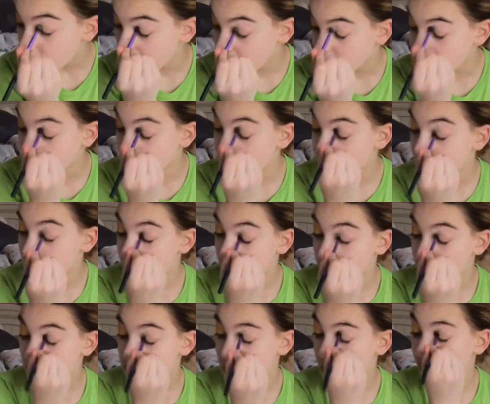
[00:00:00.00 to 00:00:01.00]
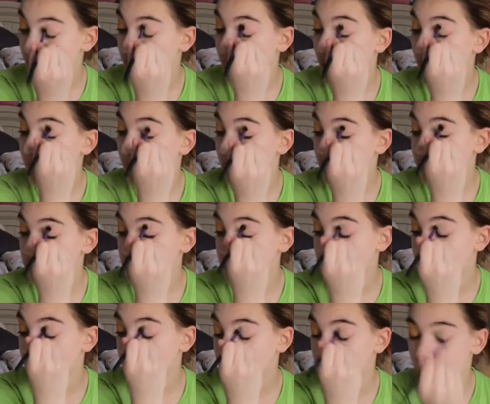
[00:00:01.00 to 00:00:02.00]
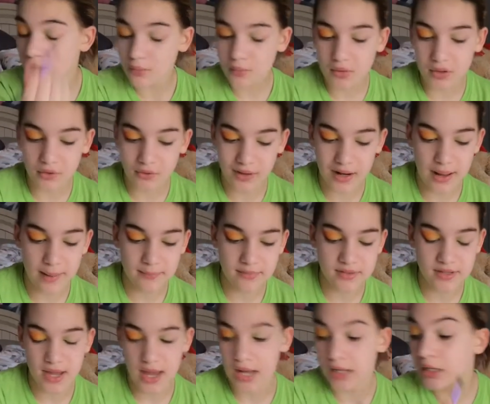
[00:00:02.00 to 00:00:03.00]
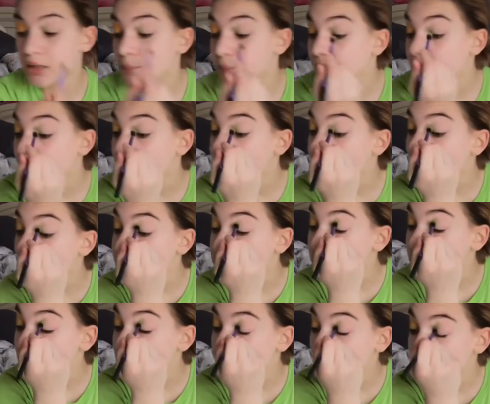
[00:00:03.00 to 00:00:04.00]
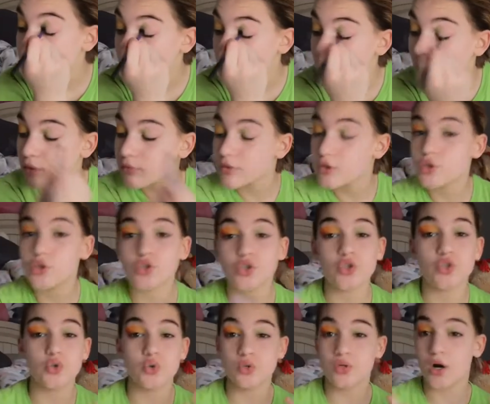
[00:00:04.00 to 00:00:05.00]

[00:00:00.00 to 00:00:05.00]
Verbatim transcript: Anyways, so I wanted to, I don't want to grab daddy because that's like a little bit of a too